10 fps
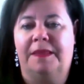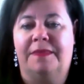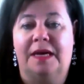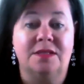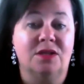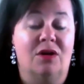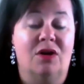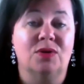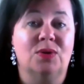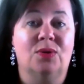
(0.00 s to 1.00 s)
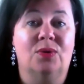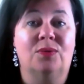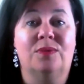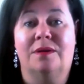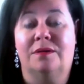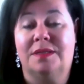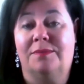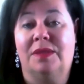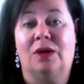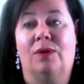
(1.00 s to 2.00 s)
That's also
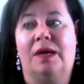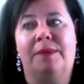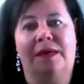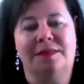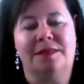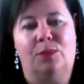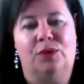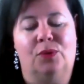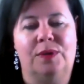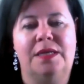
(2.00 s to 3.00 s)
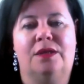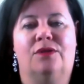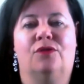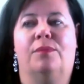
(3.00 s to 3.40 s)
something great, because then when they're reading